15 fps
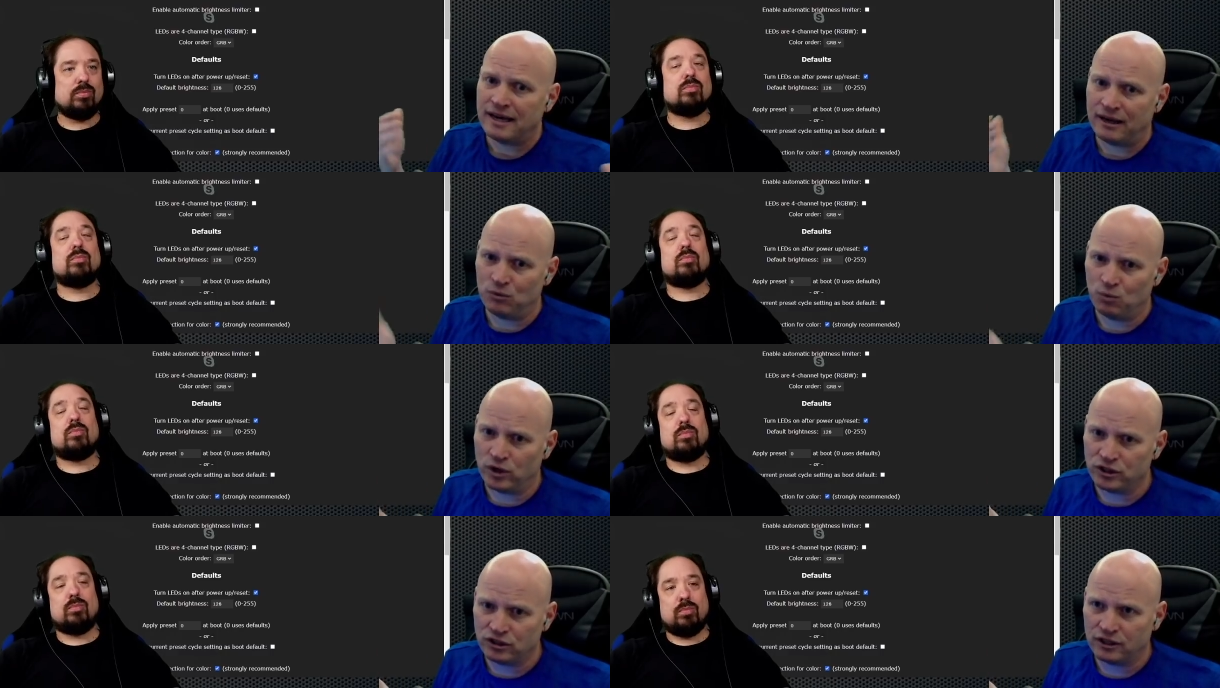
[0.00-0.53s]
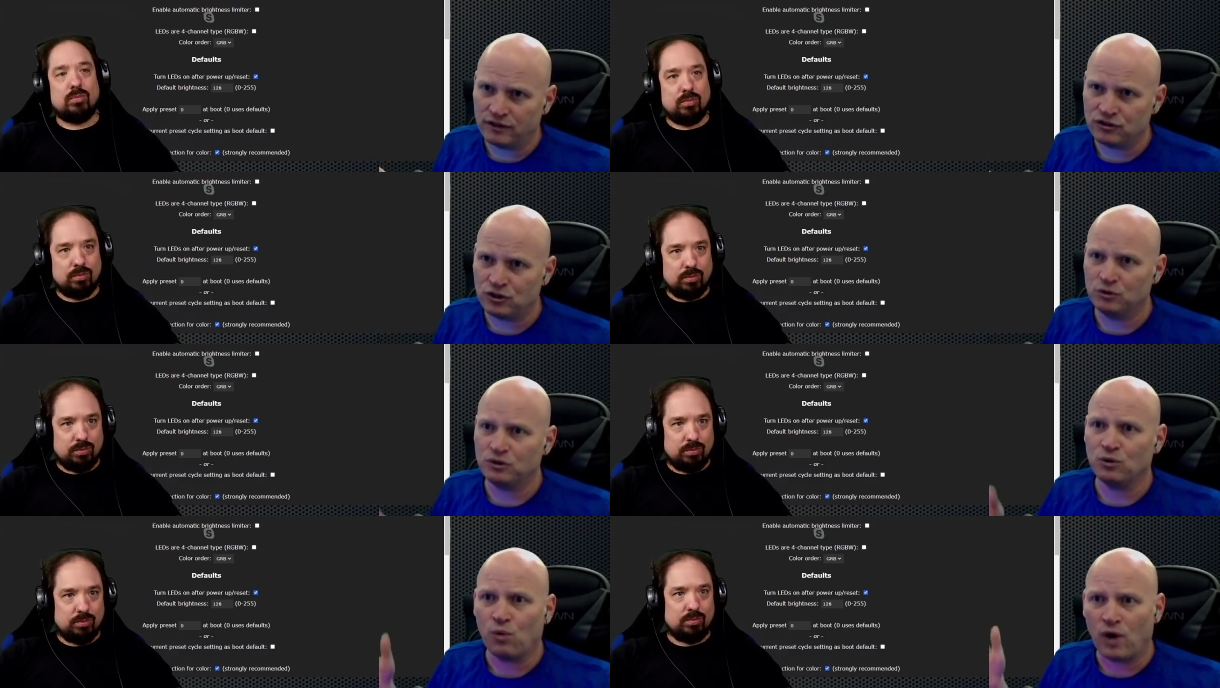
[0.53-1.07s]
Speaker 1: and what you're going to have
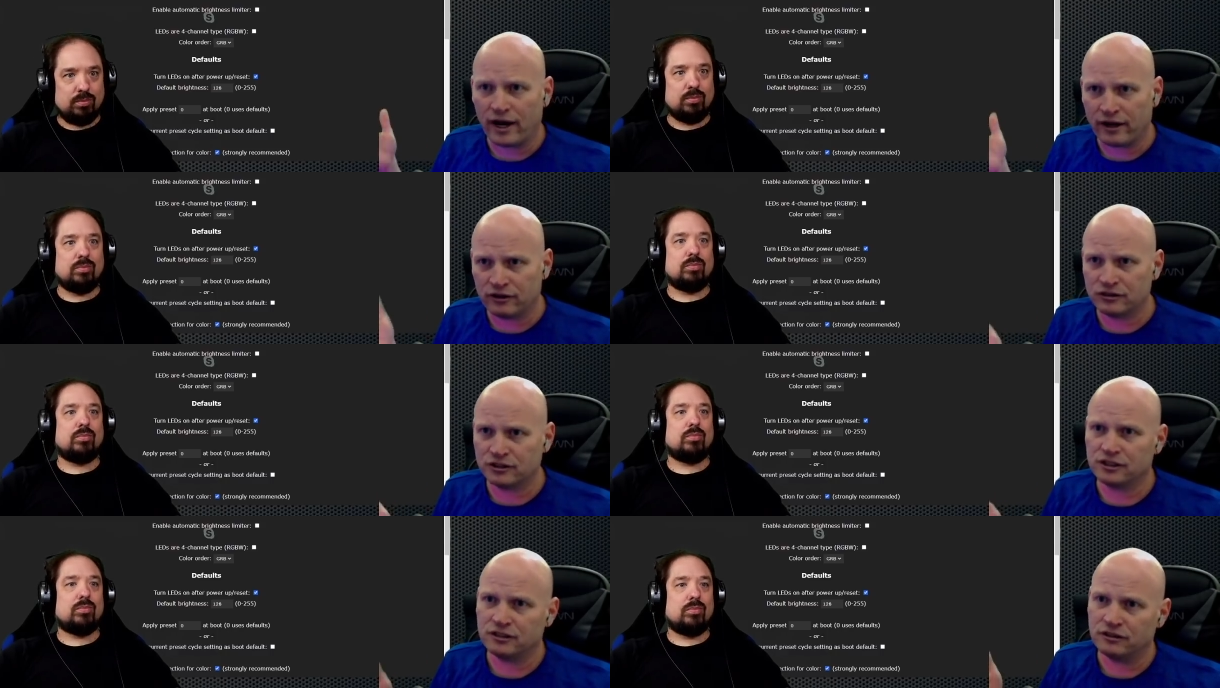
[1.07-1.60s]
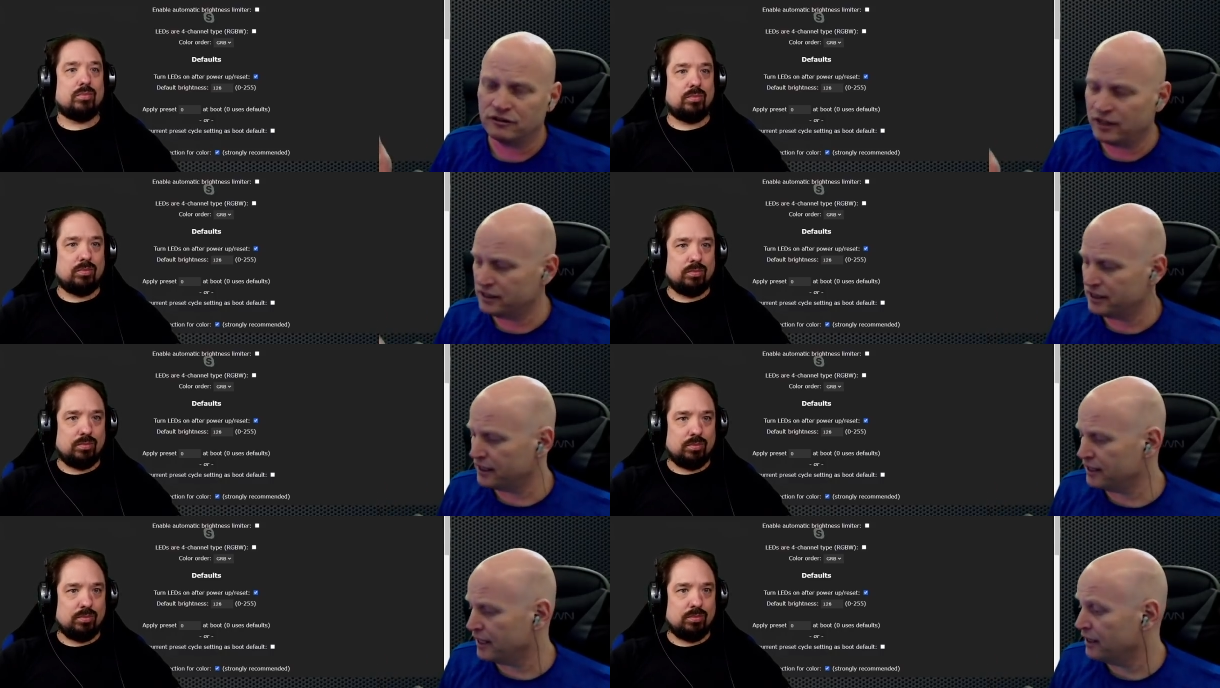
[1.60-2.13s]
to do with your wires and
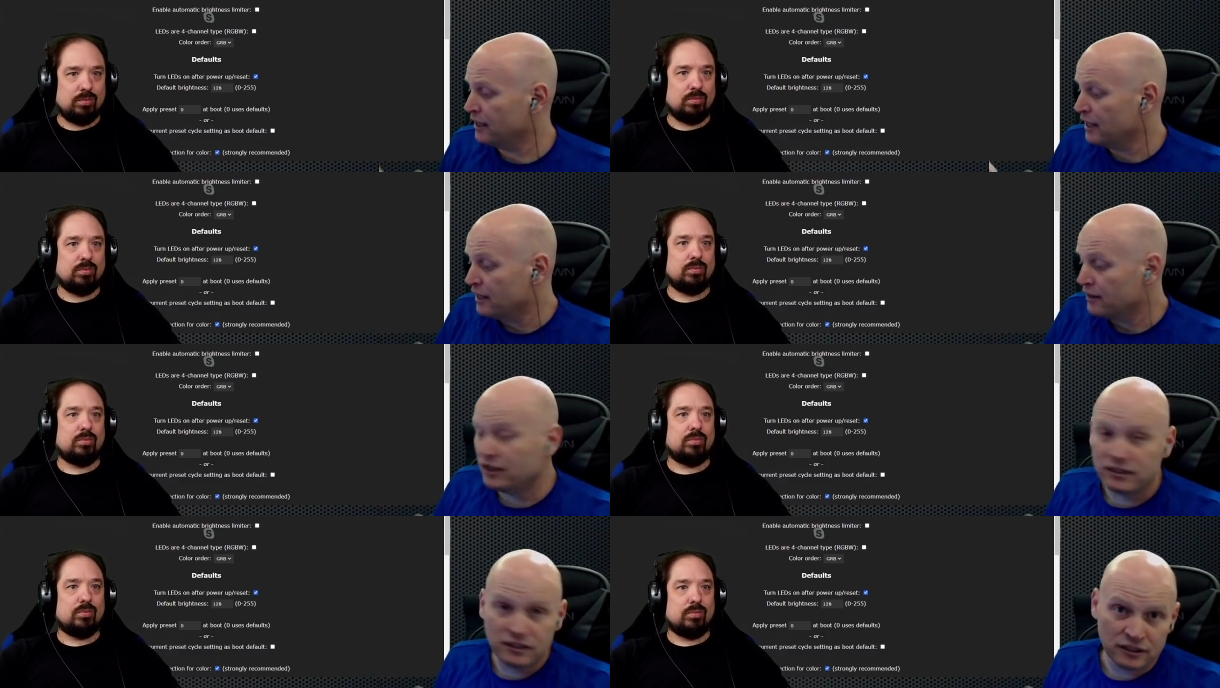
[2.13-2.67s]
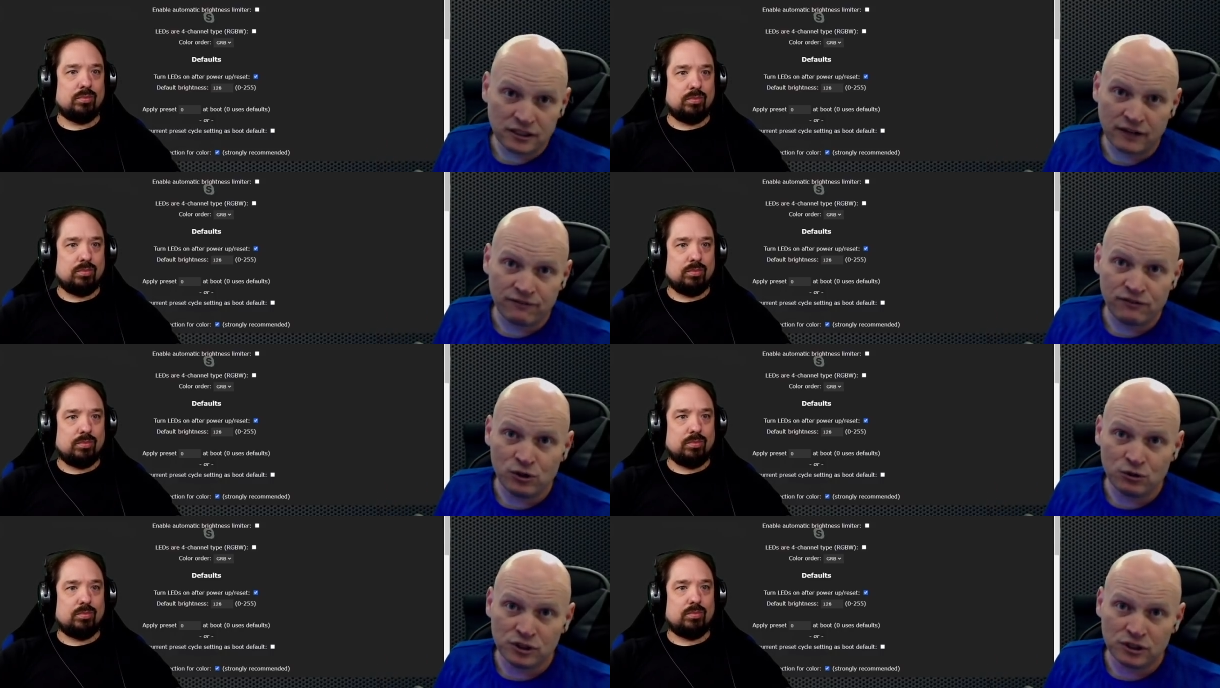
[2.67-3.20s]
things like that. This does
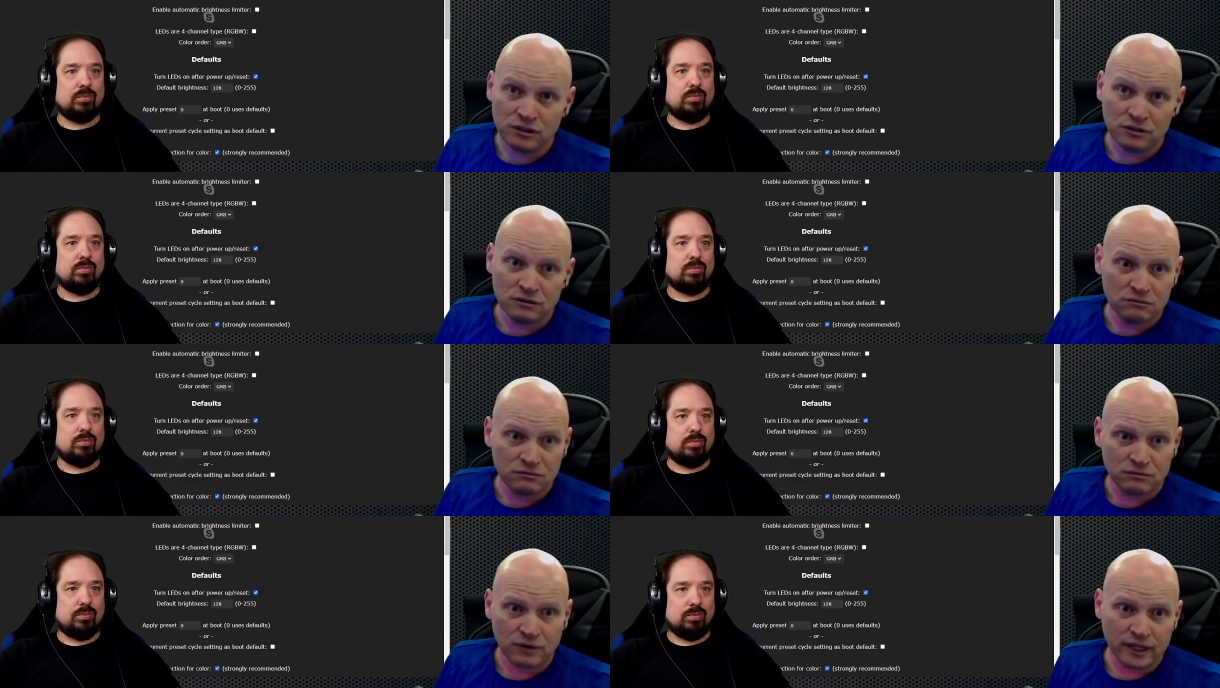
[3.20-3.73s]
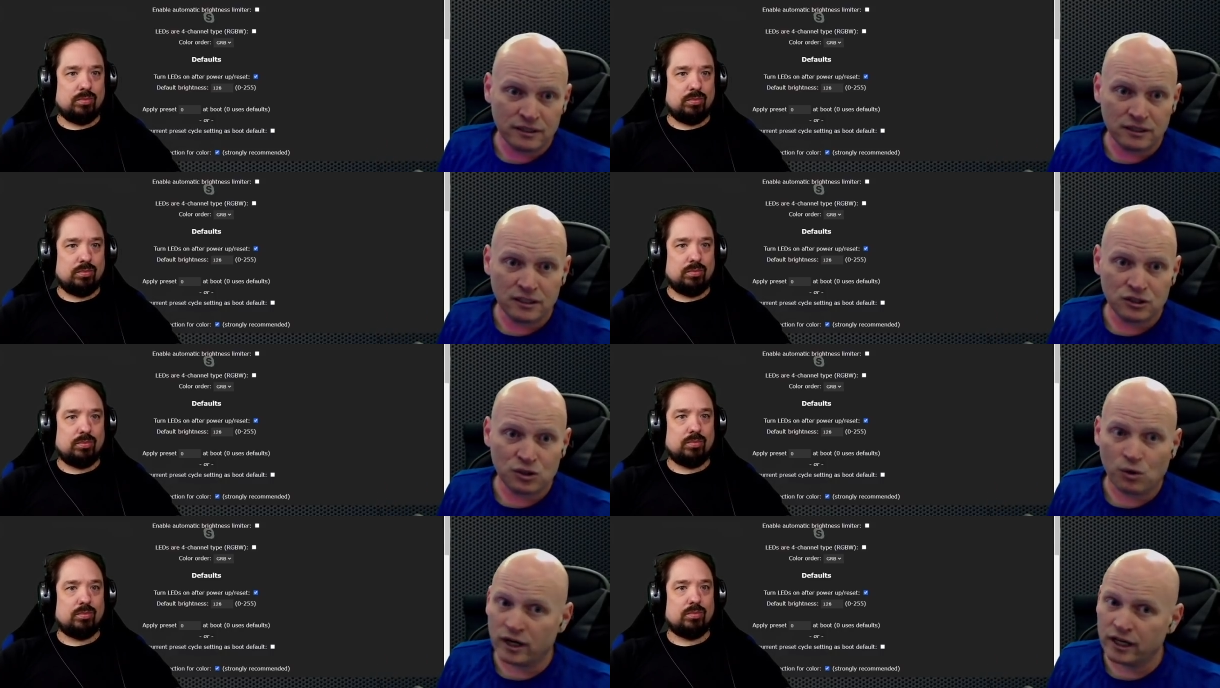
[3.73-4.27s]
have fuses. Right? The
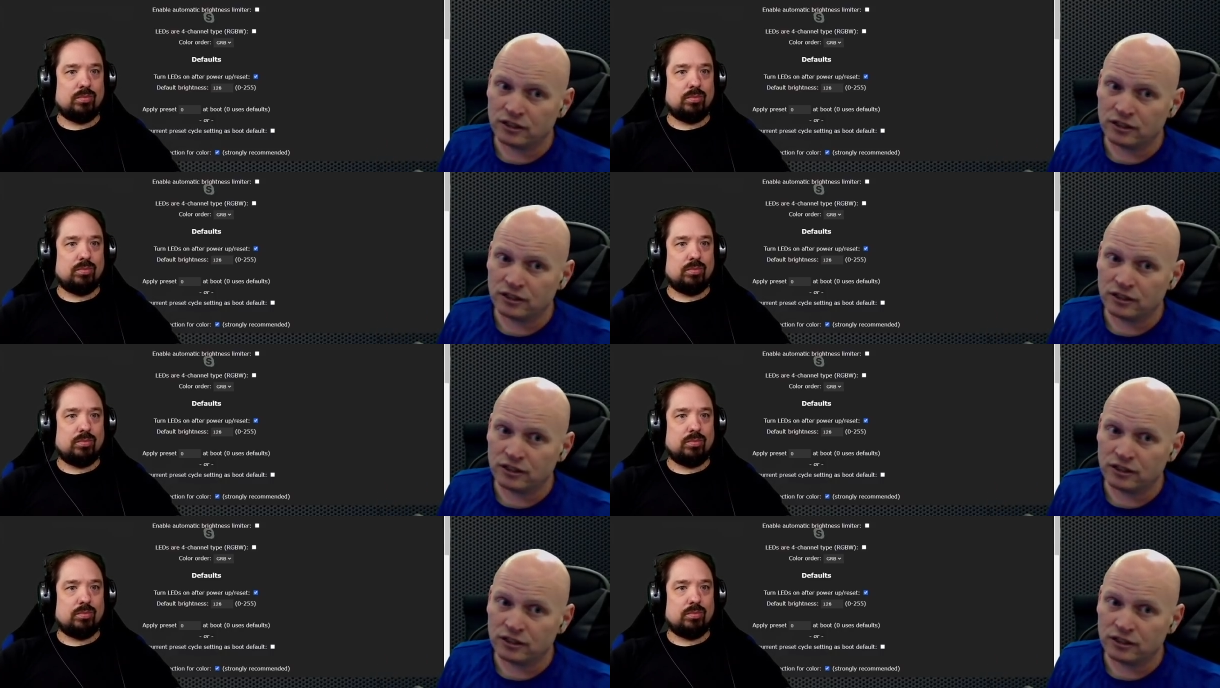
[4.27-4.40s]
DigQuad